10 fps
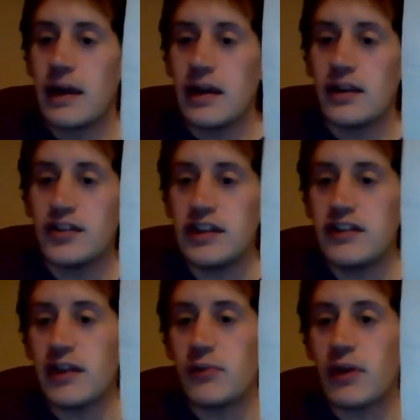
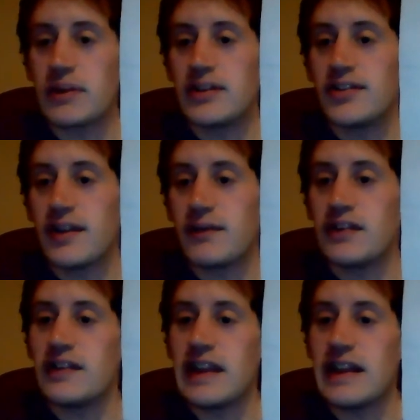
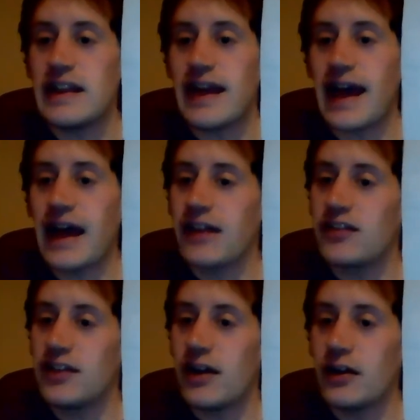
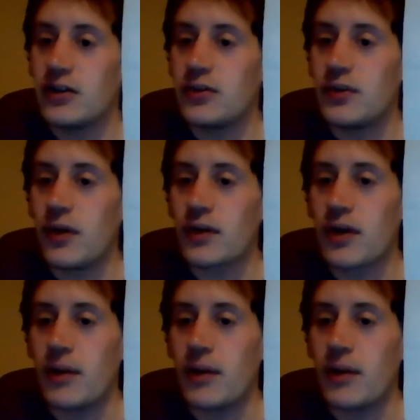cjworkman17@yahoo.com.